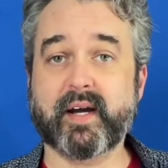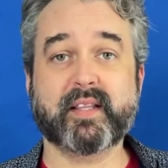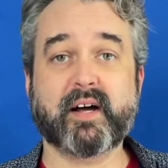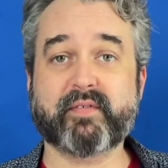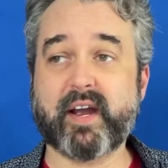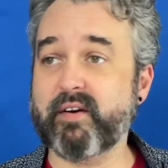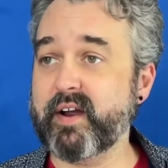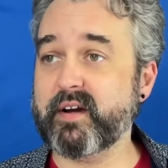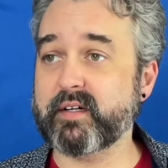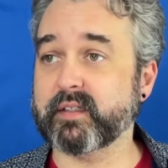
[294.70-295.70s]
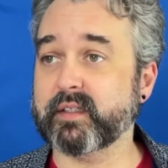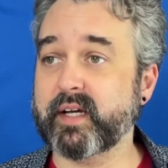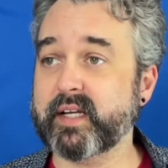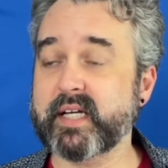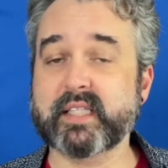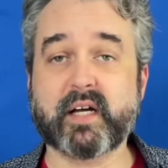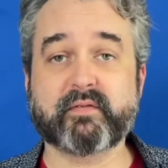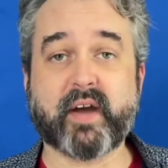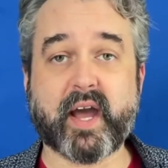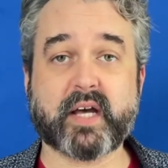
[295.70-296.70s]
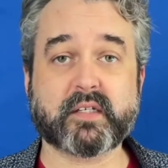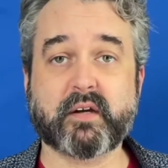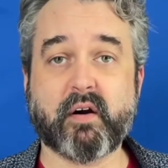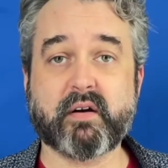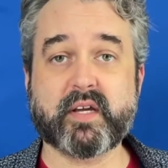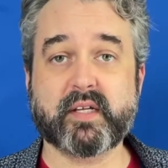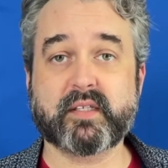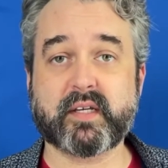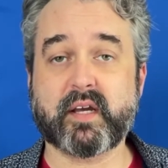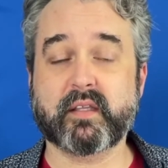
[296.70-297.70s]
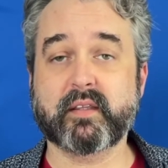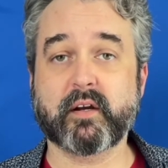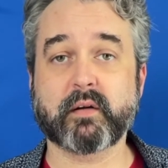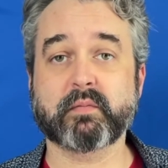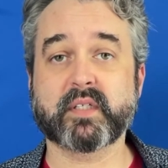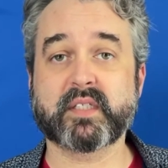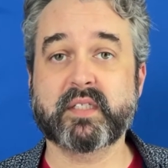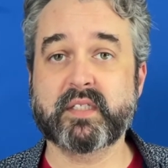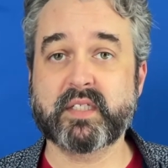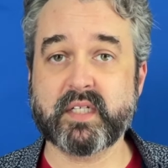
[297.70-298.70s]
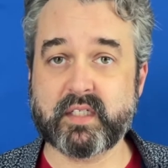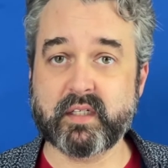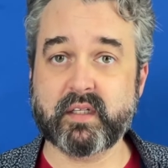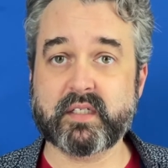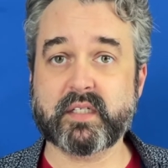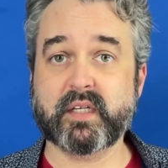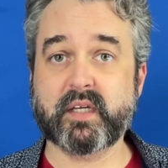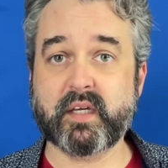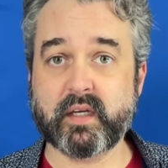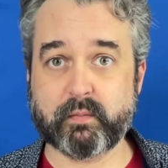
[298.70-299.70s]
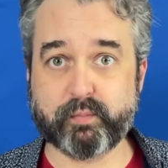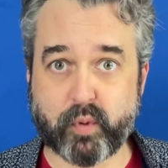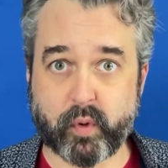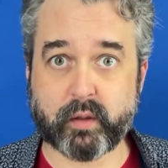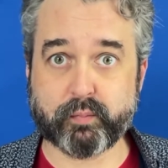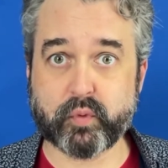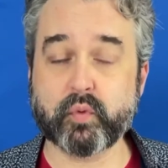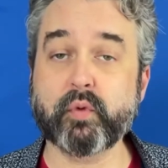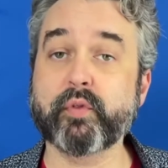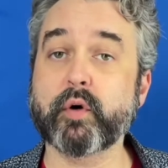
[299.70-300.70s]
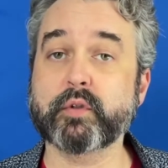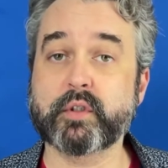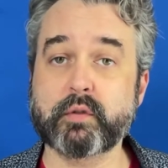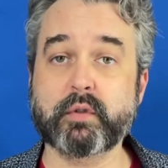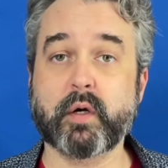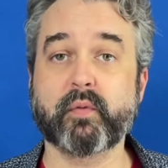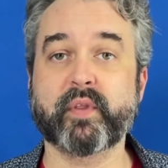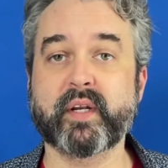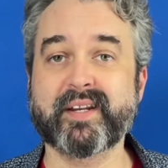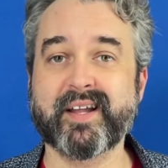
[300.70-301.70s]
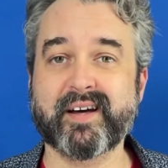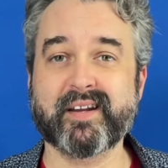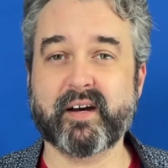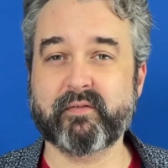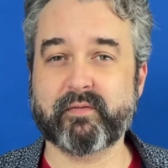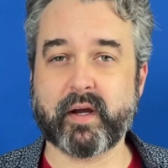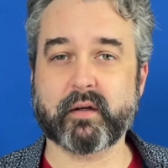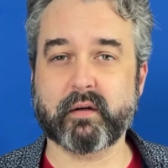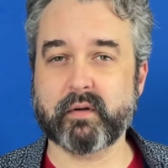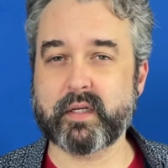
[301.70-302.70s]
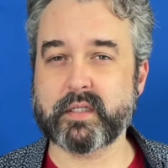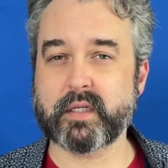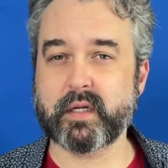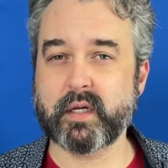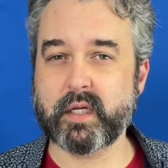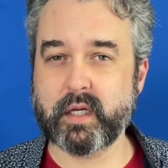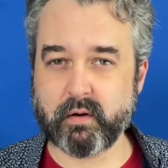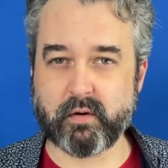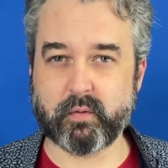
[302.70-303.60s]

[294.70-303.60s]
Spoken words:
love Ariel, and I love Asgardians and their ridiculous hit point pool, though do note that none of Valkyrie's hero